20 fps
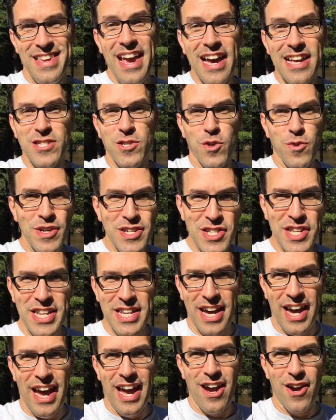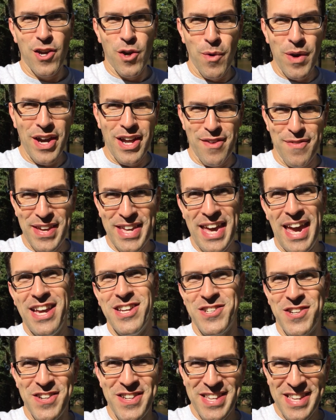Yeah, so Christy and I are going on a
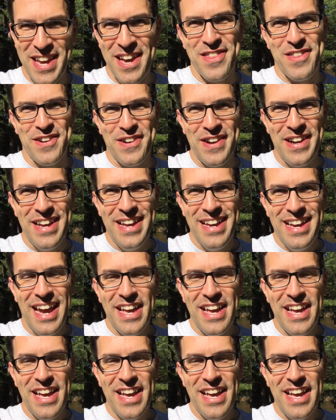vacation together.